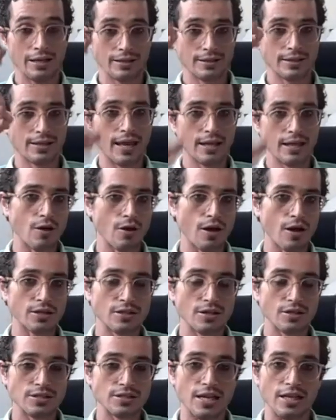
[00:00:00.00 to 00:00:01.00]
the
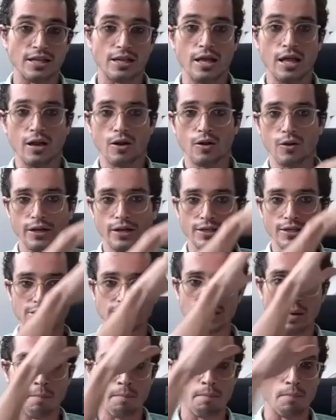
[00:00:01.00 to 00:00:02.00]
doctor said, look,
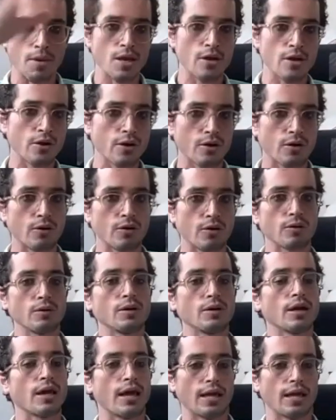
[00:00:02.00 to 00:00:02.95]
it's a miracle.